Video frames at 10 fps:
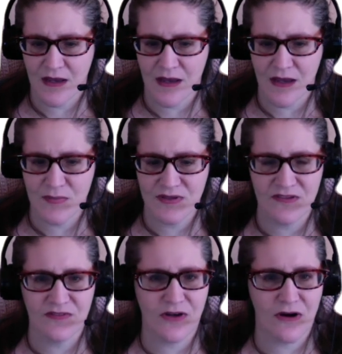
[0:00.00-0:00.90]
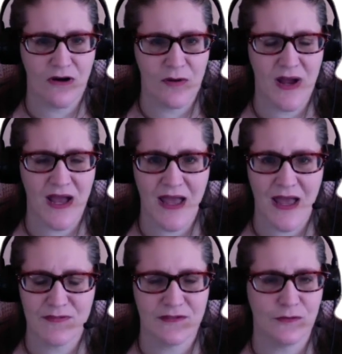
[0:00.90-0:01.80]
I believe in karma, I
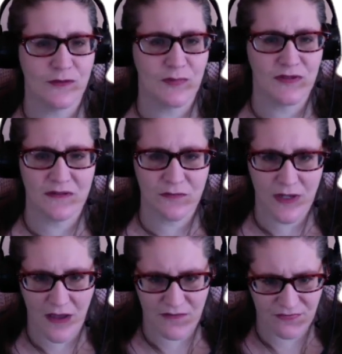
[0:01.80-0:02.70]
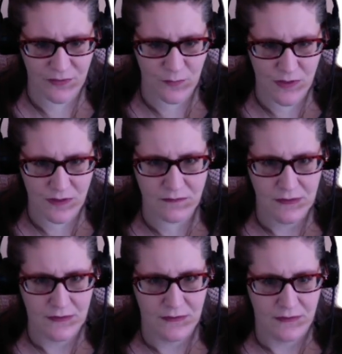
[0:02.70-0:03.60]
absolutely believe we have free will.
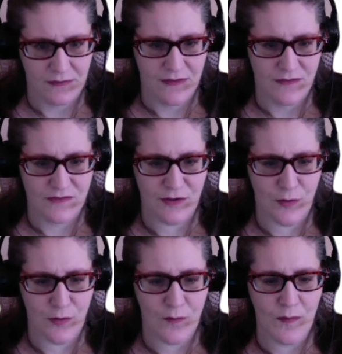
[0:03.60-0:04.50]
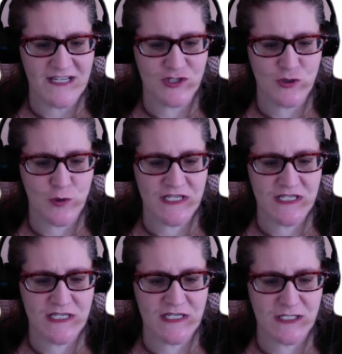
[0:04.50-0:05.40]
So my
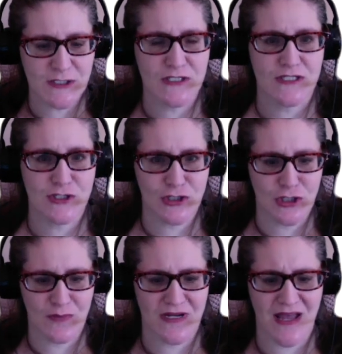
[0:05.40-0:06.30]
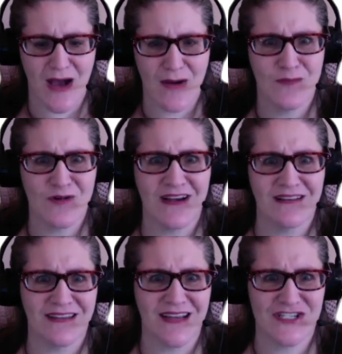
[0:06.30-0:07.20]
choices determine how
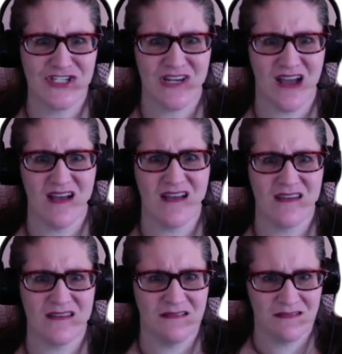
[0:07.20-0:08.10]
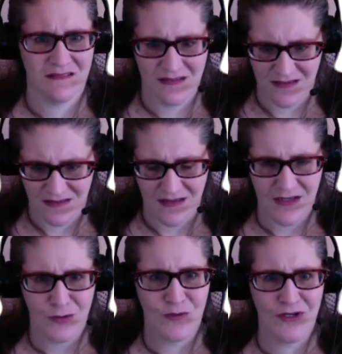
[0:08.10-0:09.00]
brightly I shine.
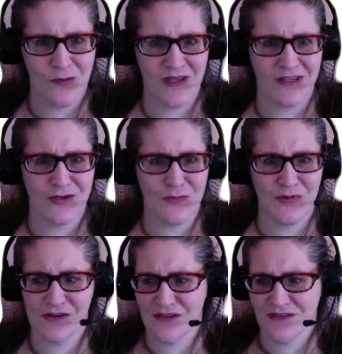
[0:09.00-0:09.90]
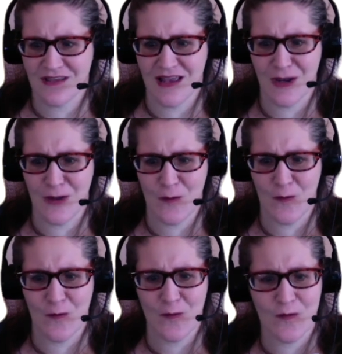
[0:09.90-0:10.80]
Reawaken your brilliance.
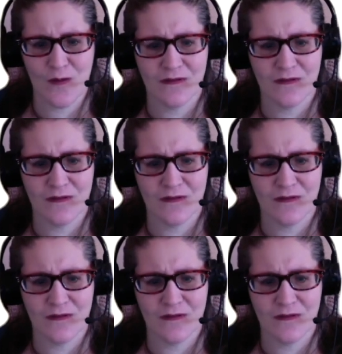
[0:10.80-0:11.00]
Hello.